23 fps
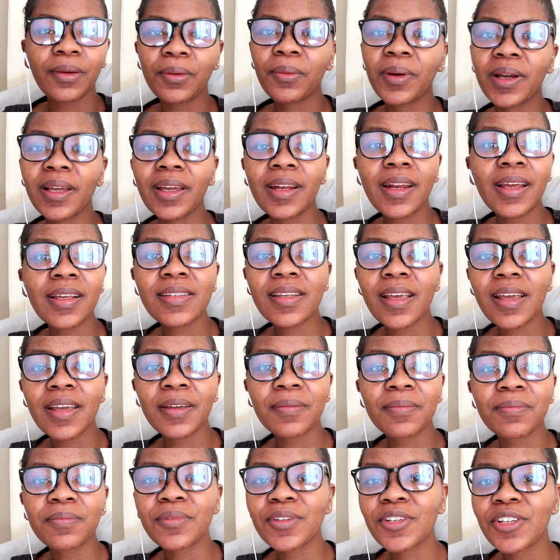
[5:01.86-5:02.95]
What can I say?
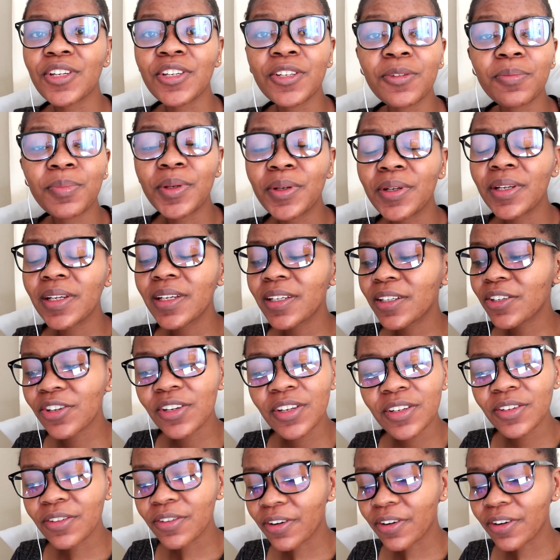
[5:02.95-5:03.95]
She's beauty and she's